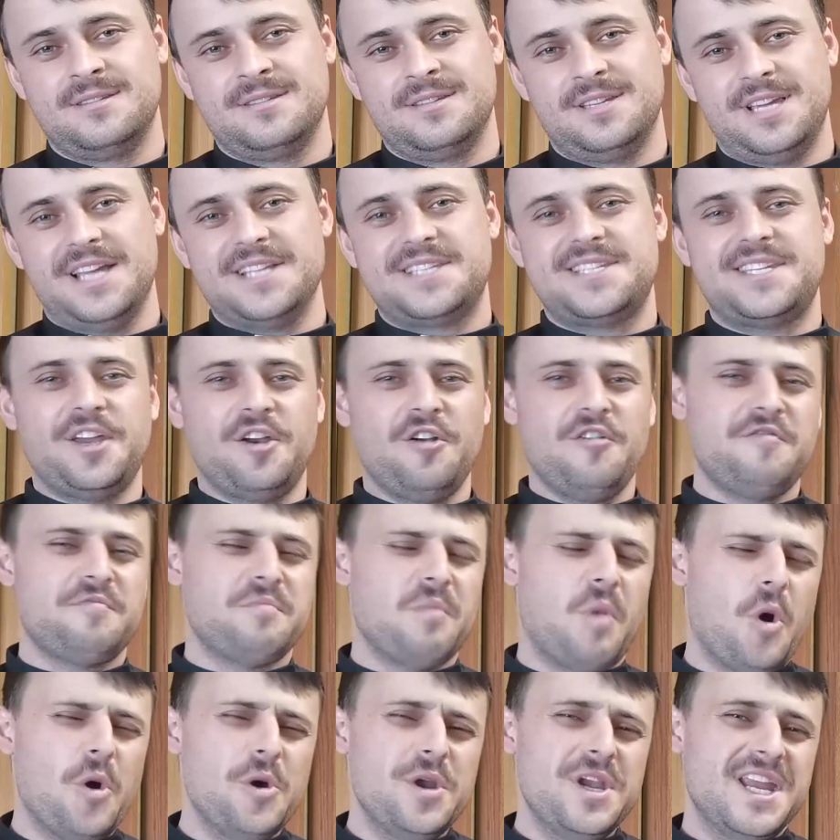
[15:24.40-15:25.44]
Instead of
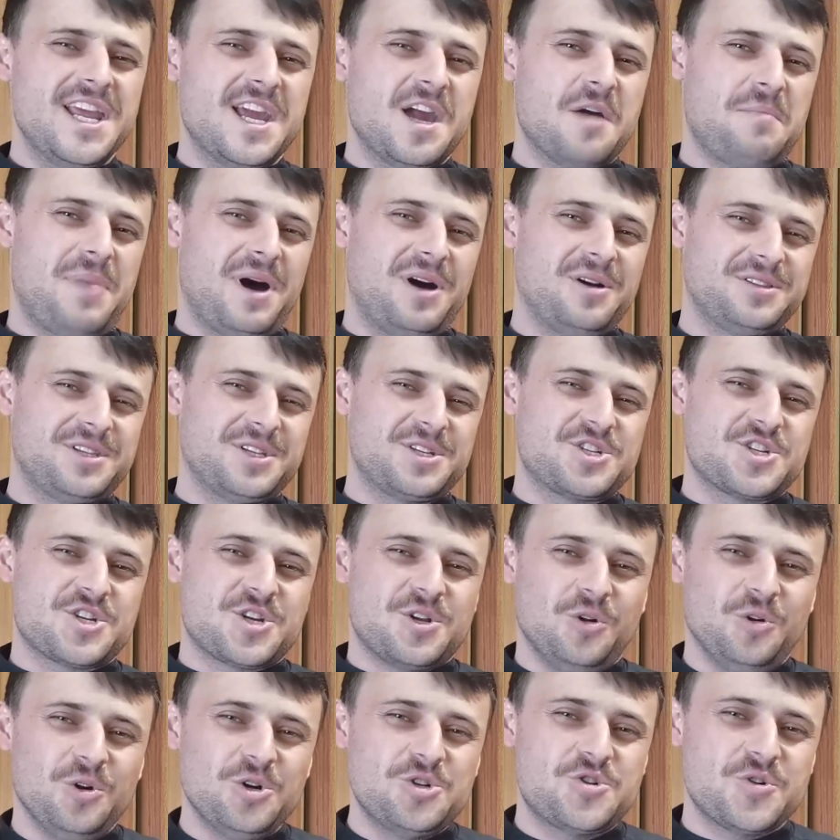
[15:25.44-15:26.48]
moaning about the
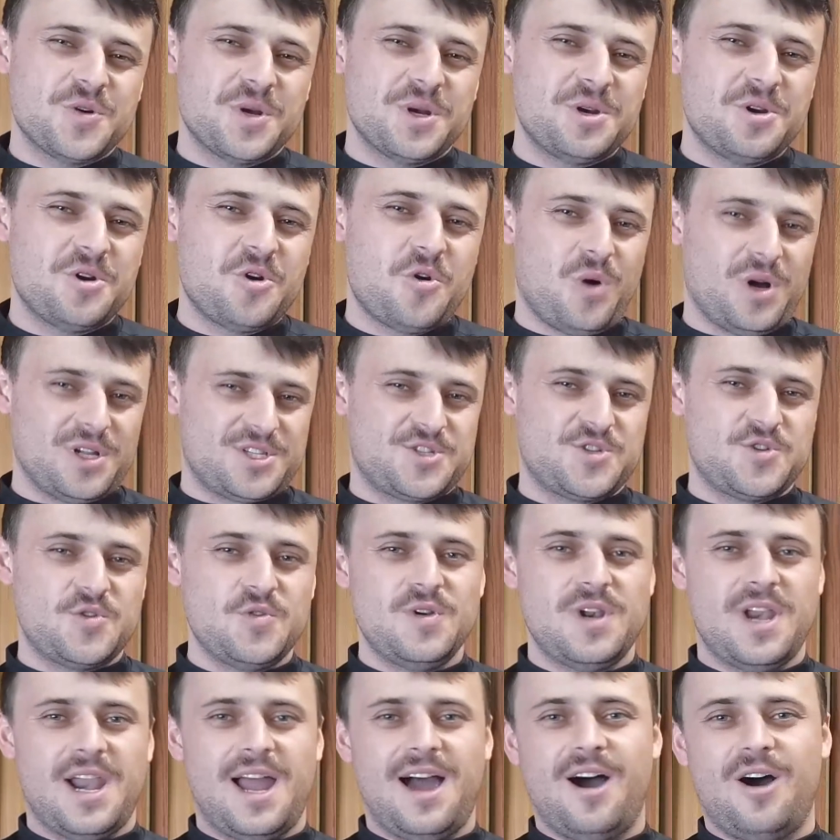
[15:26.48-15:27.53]
children who are too
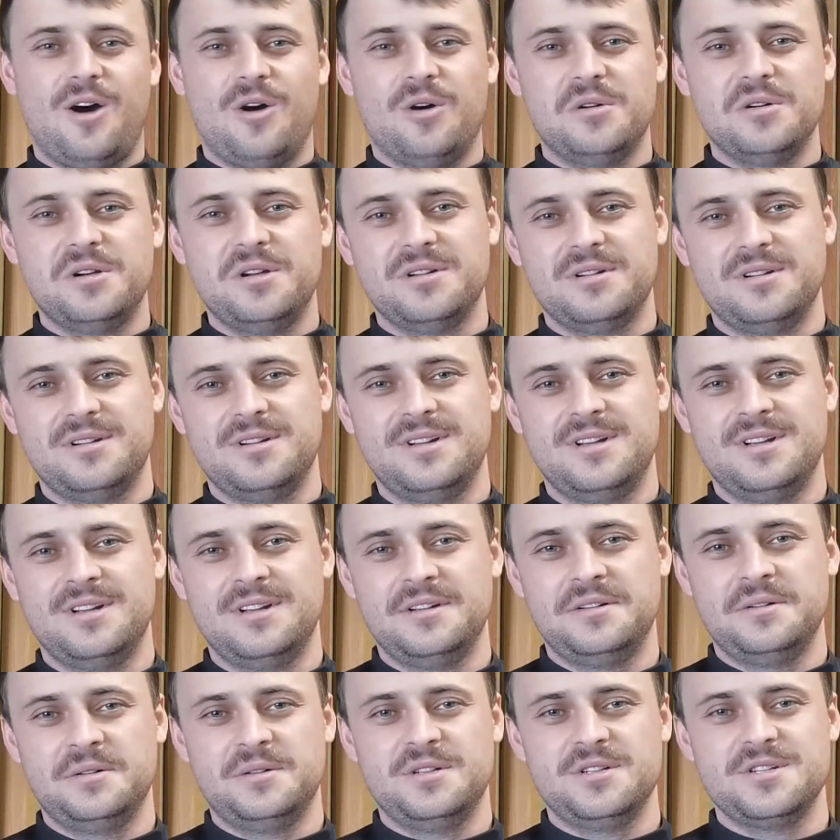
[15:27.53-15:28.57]
loud,
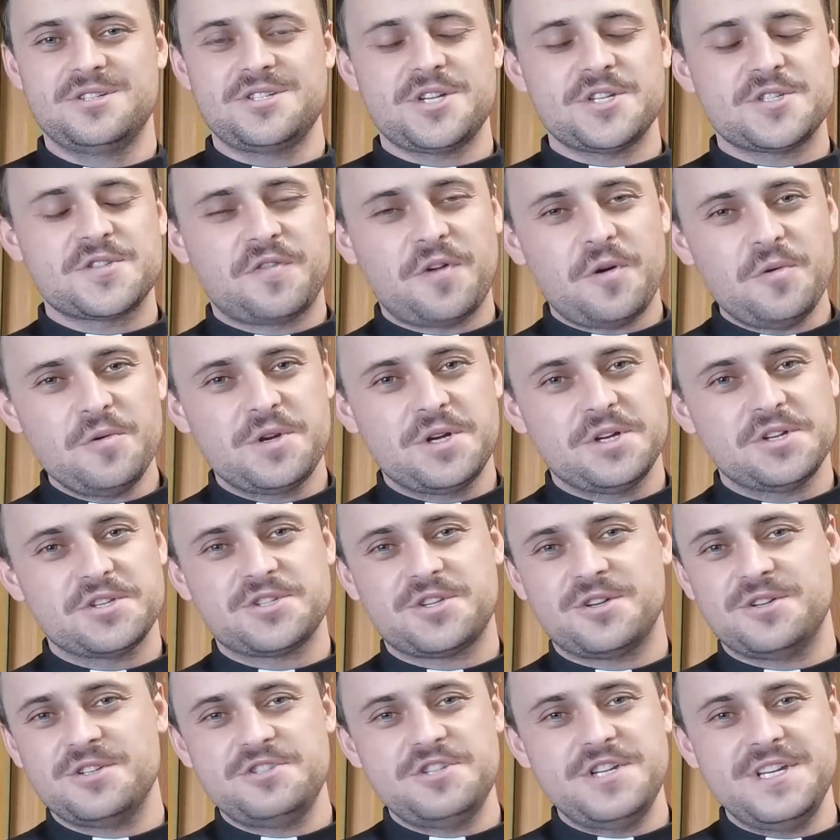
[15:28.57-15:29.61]
just focus
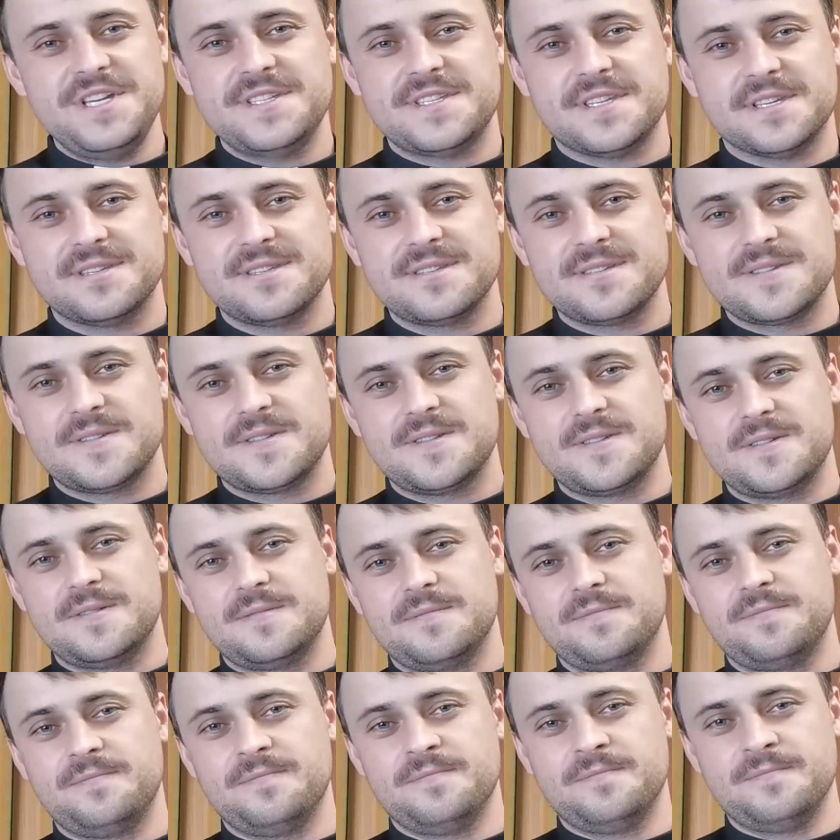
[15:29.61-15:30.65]
on Jesus.
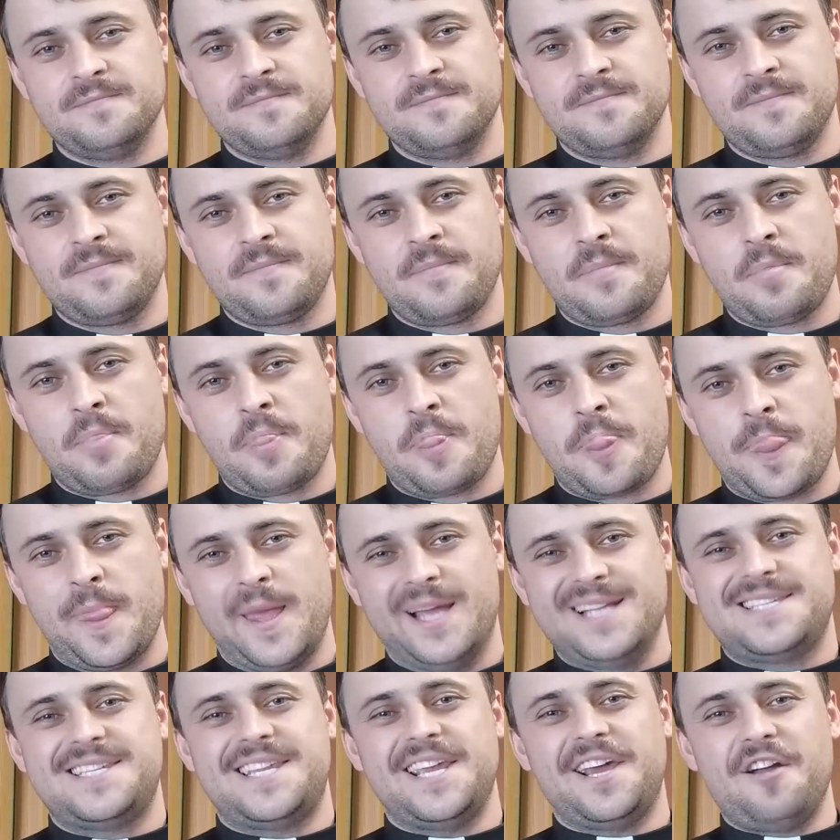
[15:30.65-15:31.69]

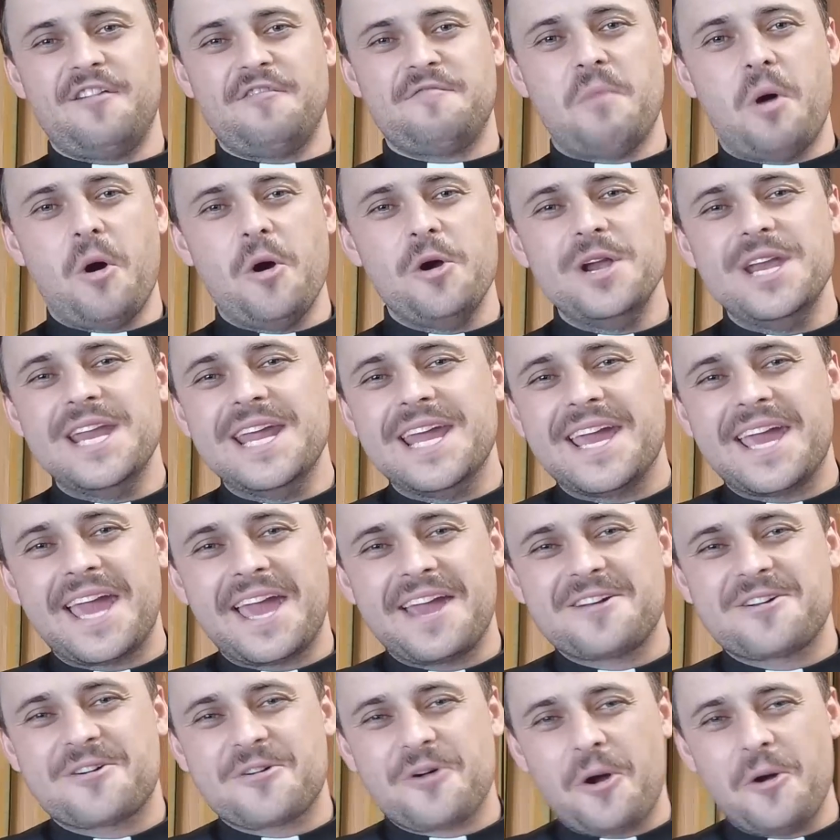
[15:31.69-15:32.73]
Instead of moaning
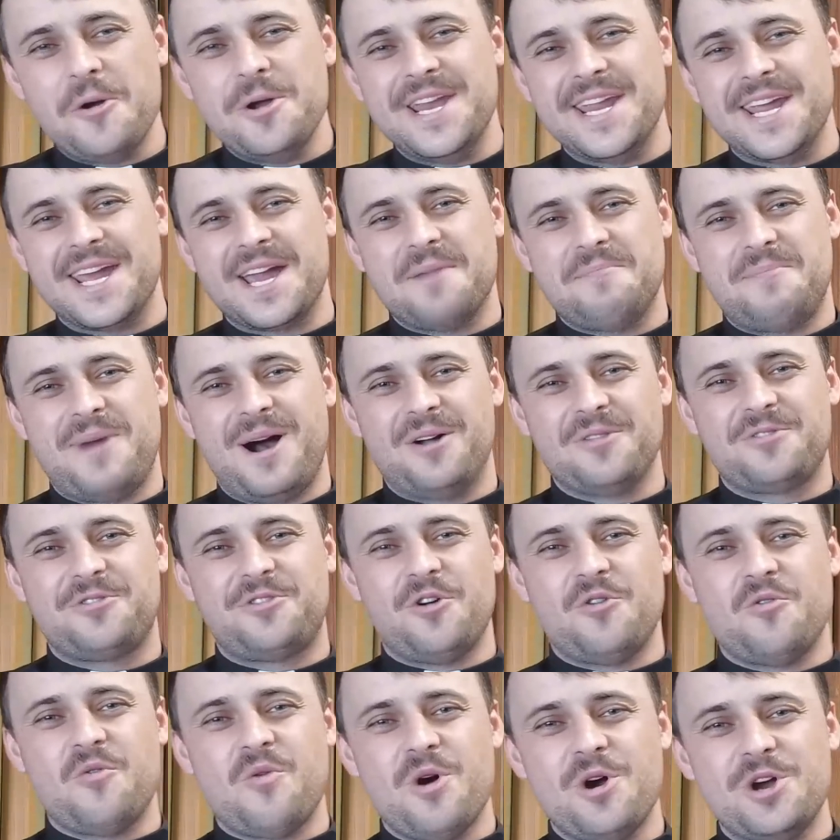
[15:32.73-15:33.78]
and groaning about
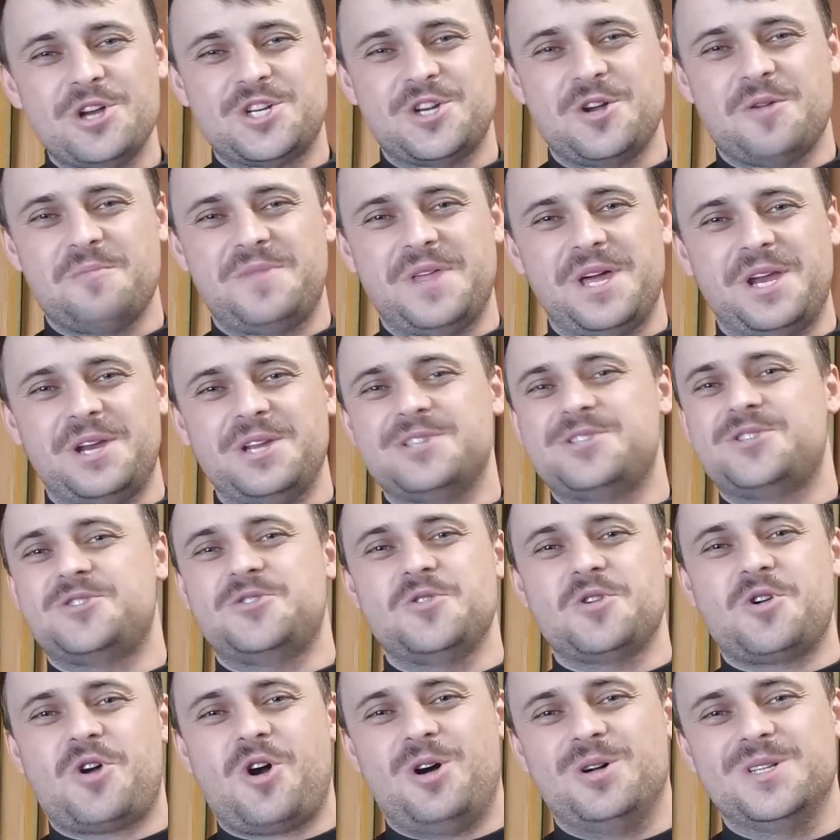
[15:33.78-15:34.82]
the worship that is too
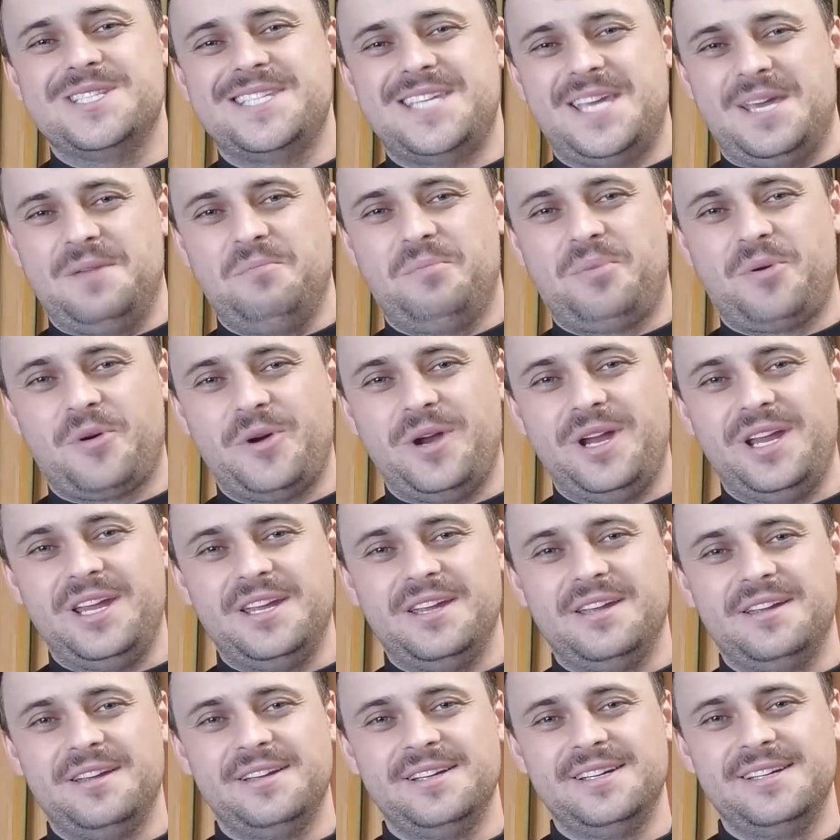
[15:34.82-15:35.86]
contemporary,